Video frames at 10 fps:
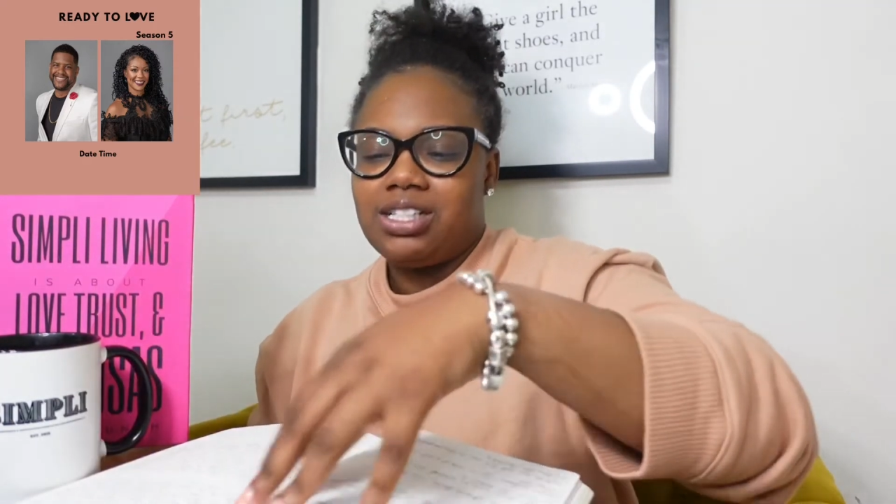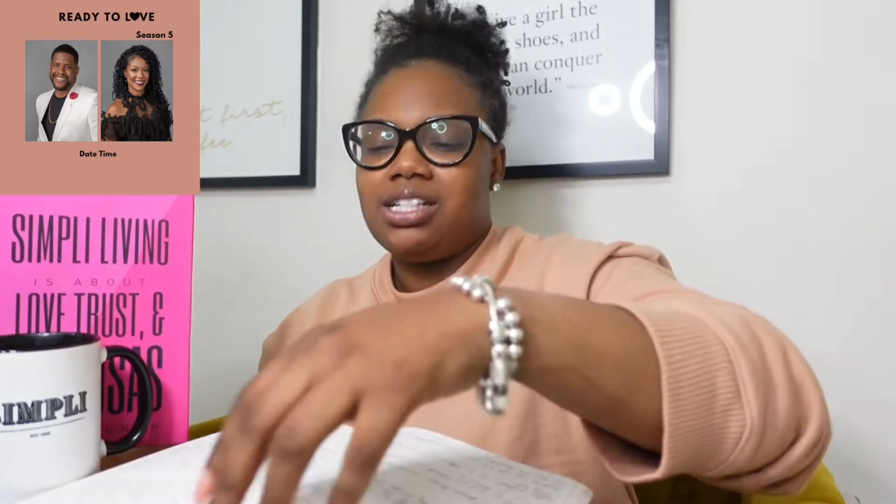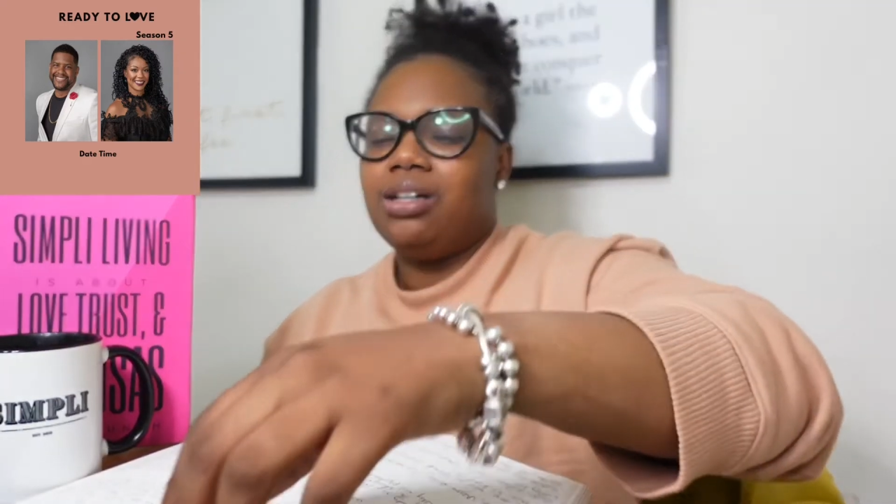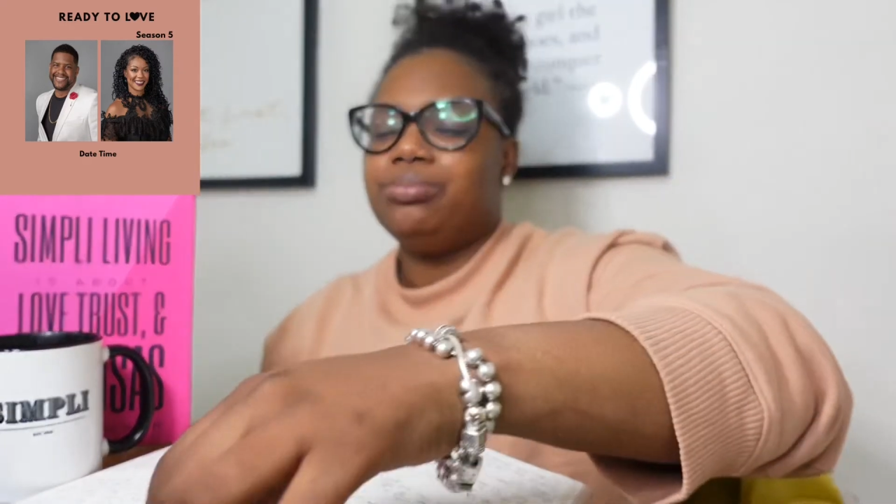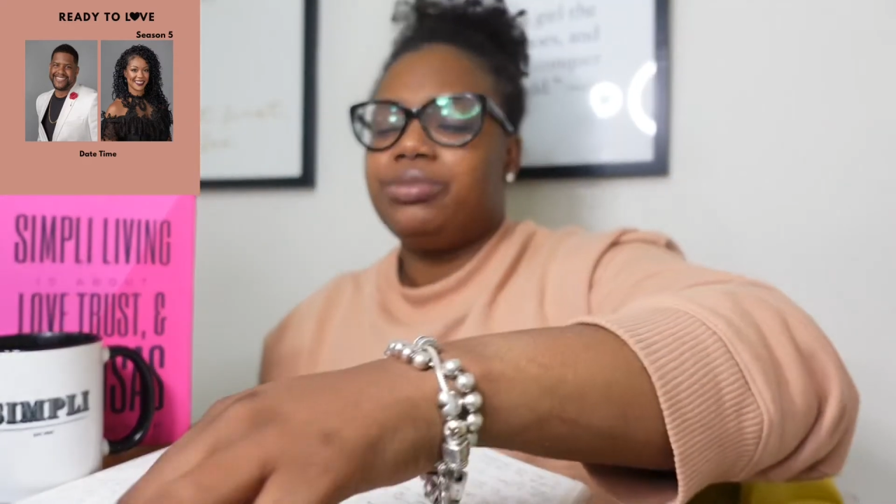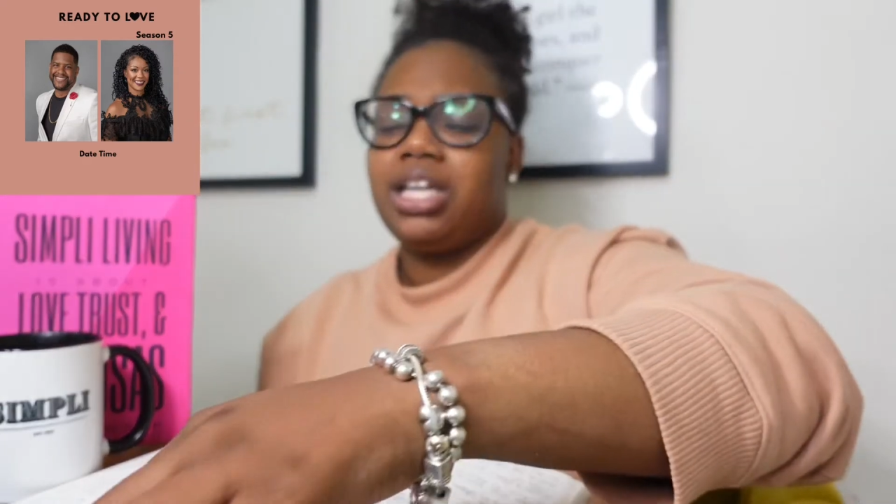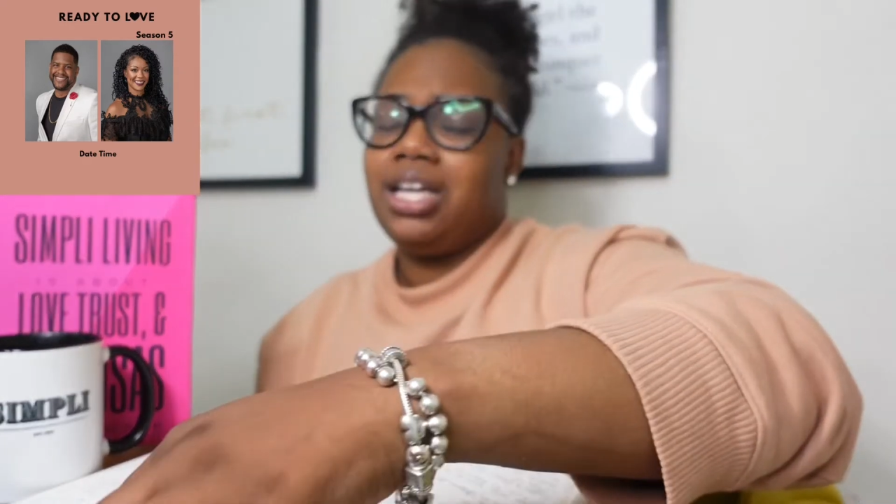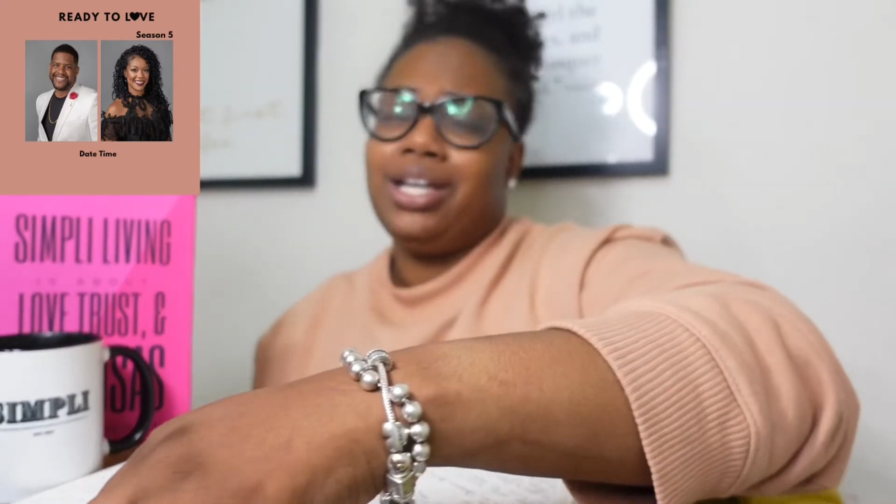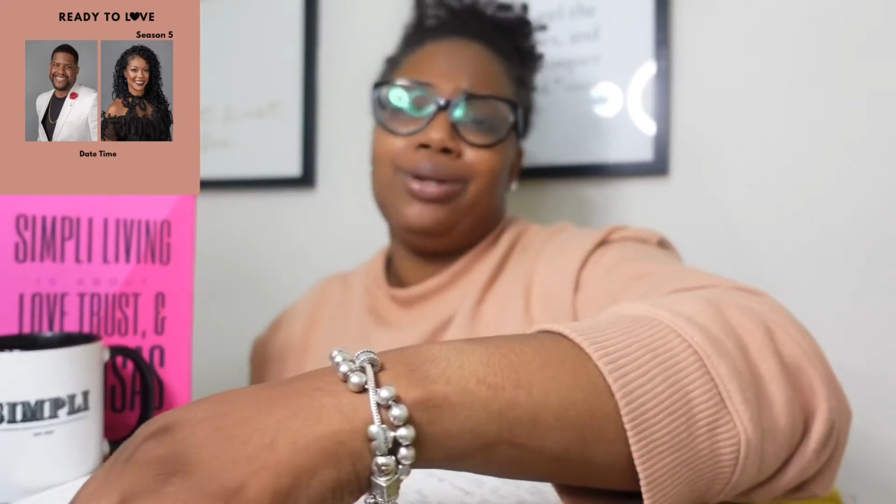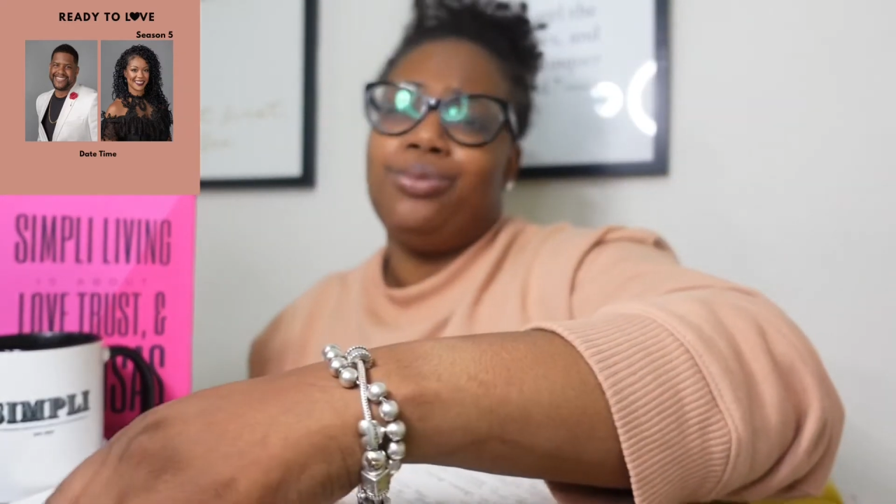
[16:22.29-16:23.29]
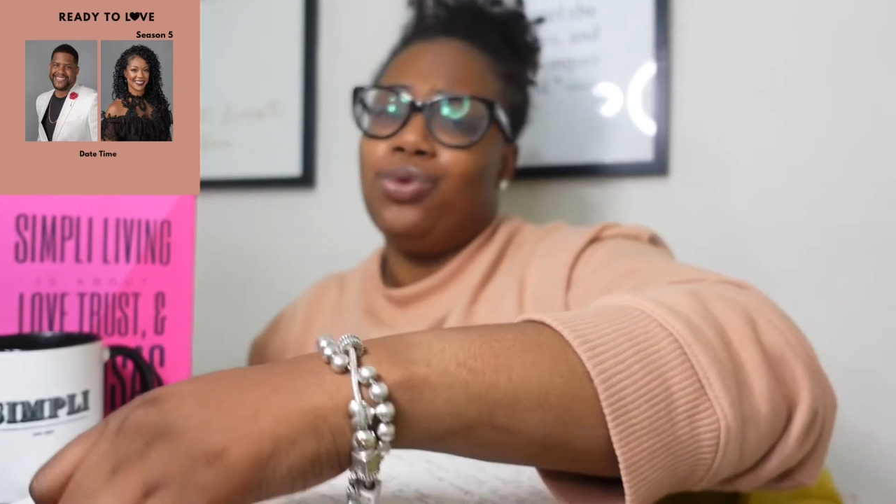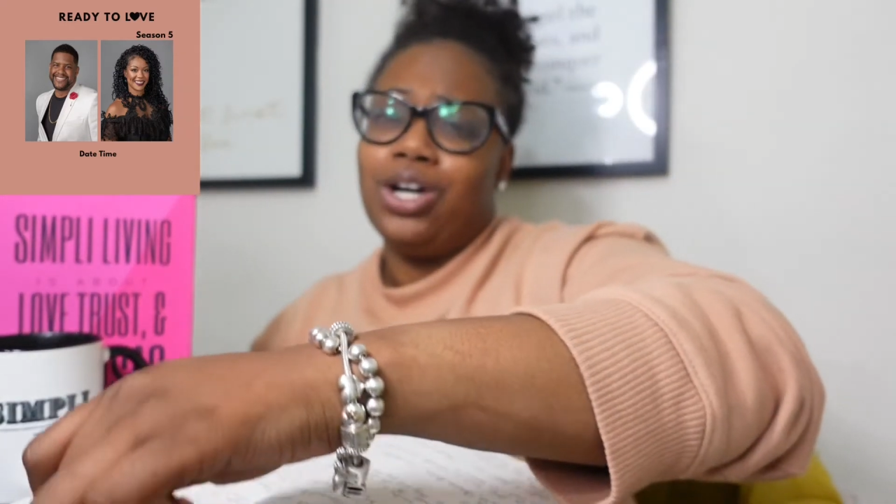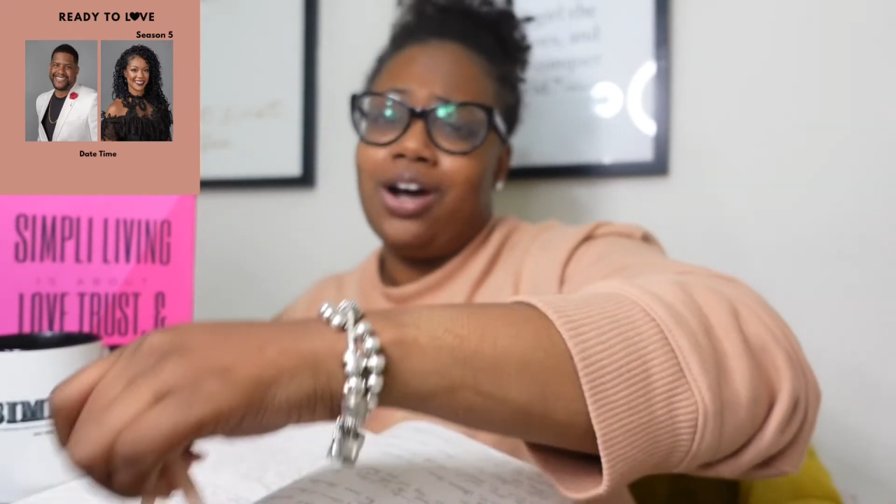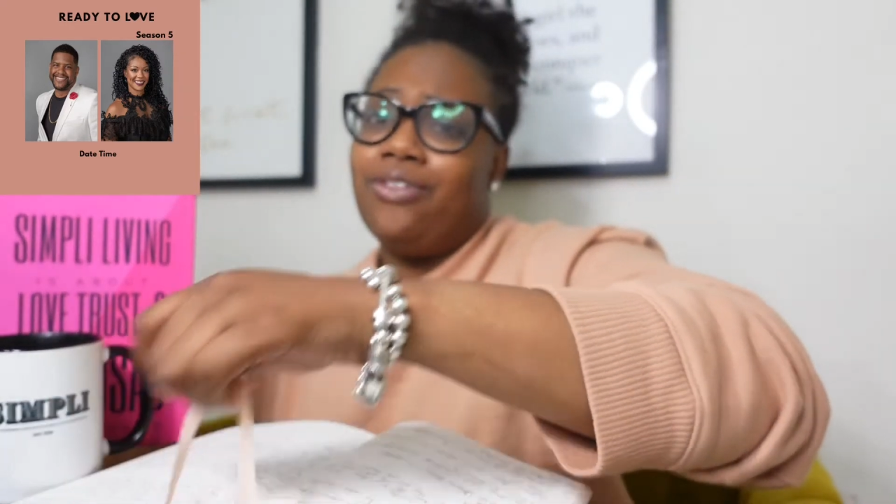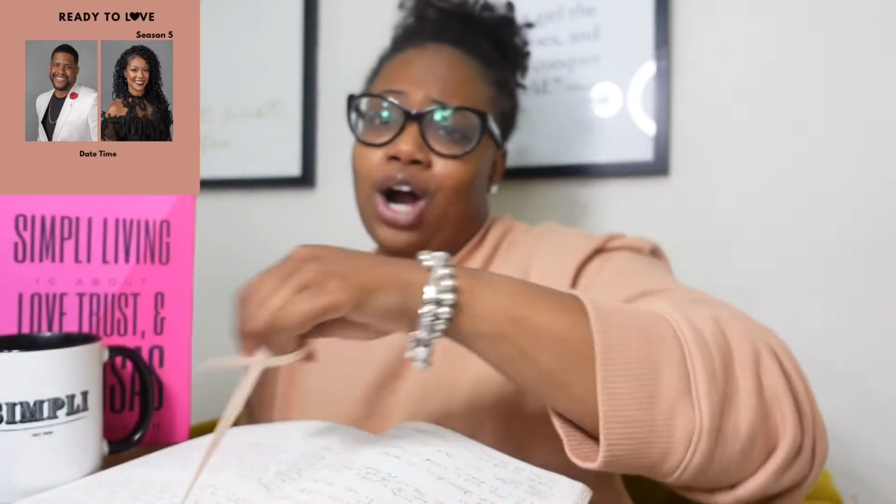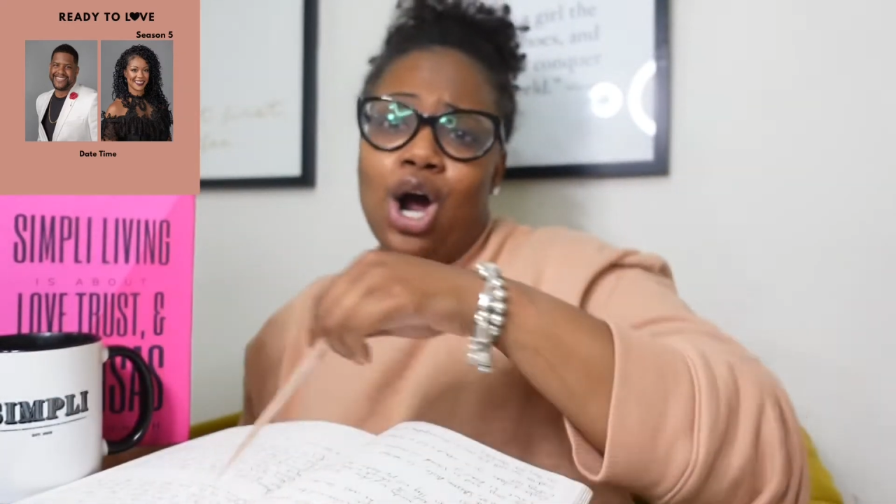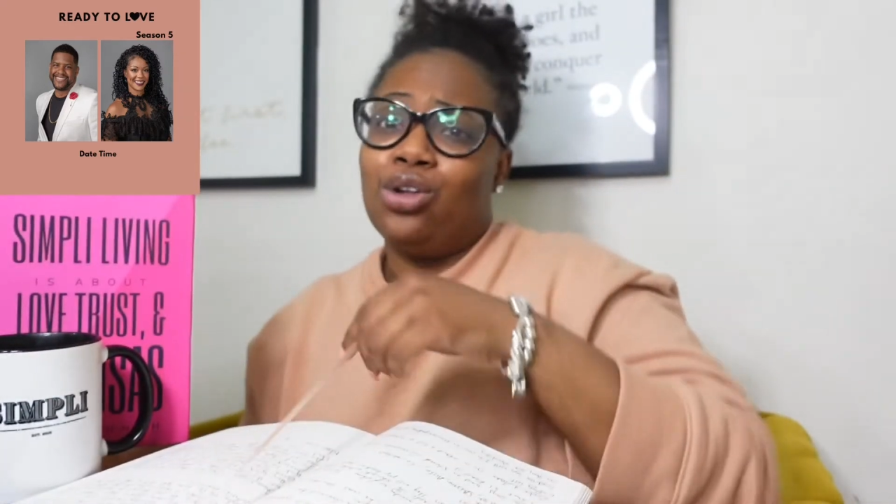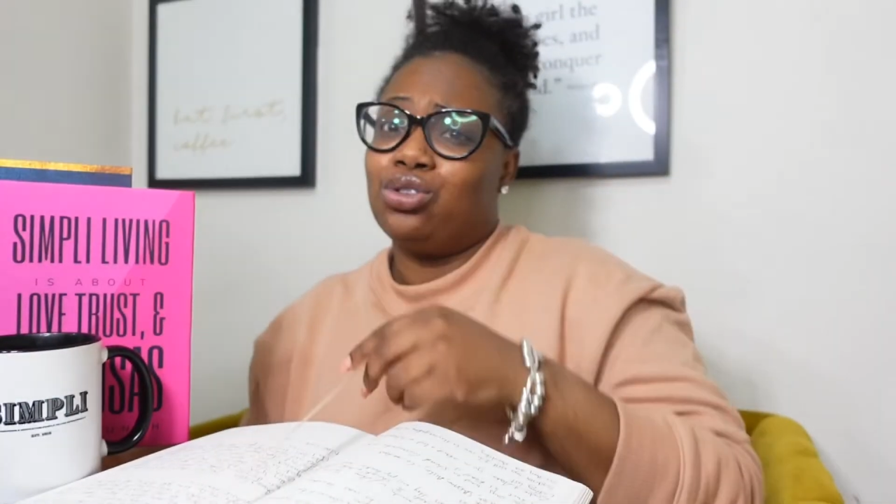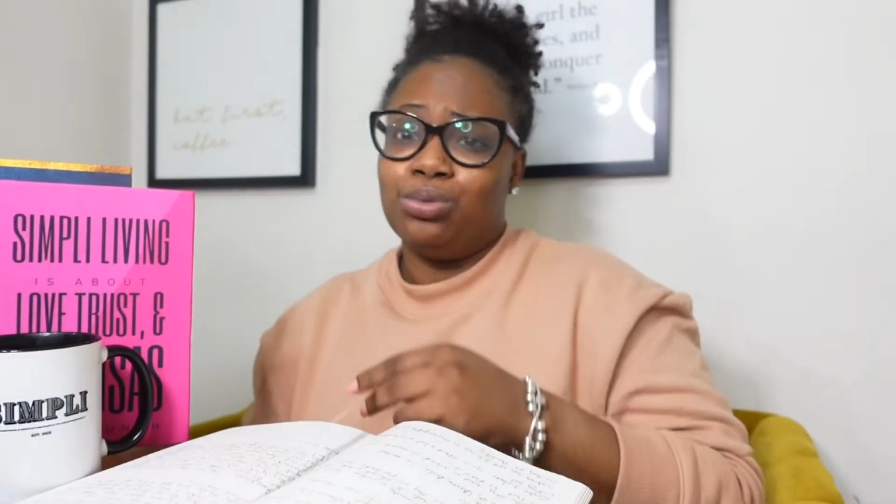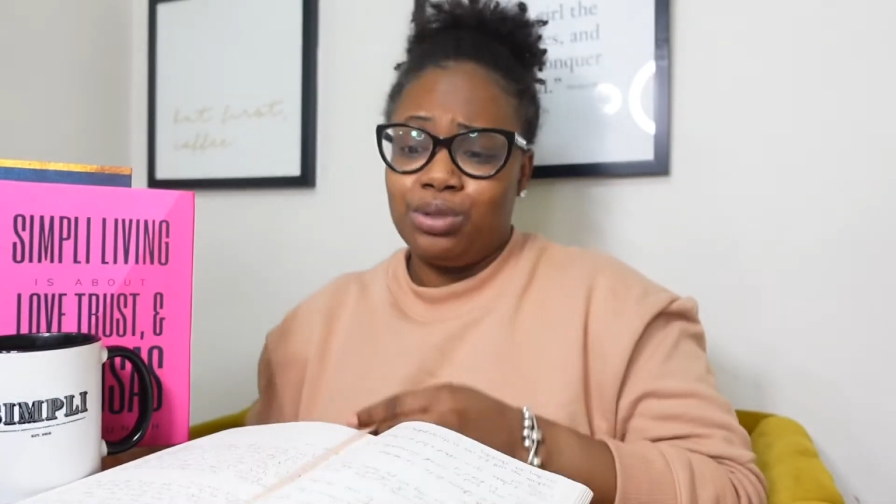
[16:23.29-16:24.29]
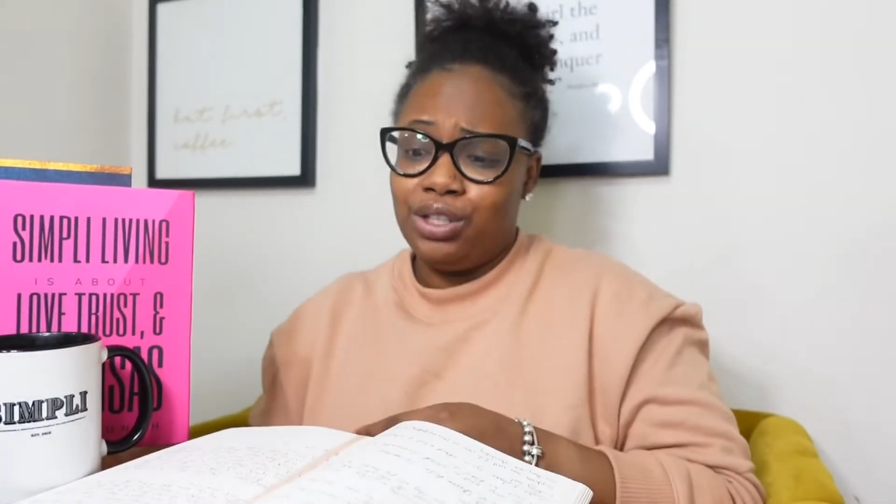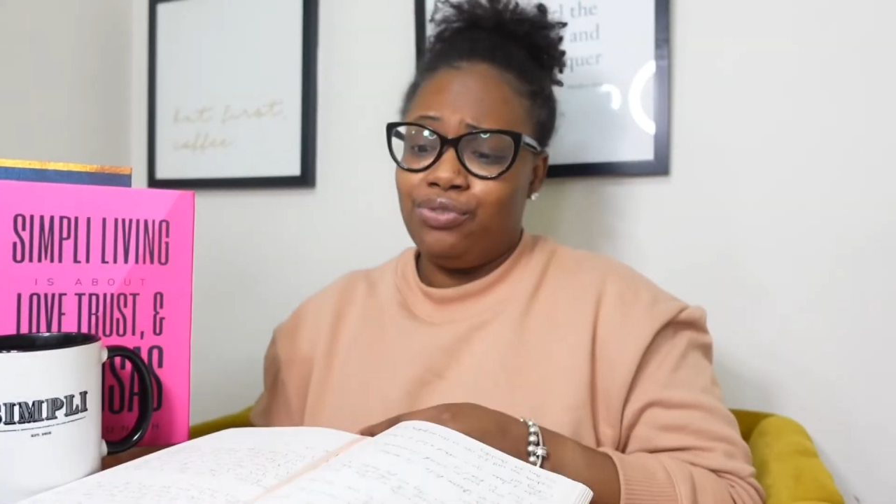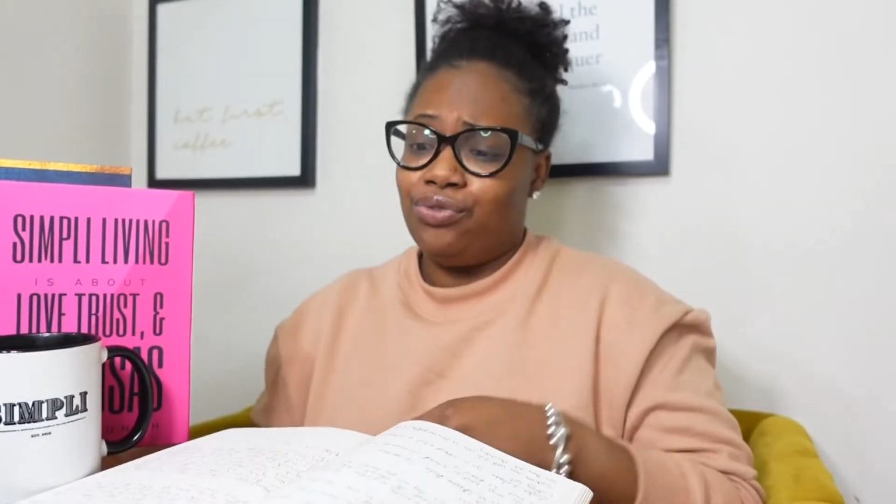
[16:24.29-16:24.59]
So he won over all 3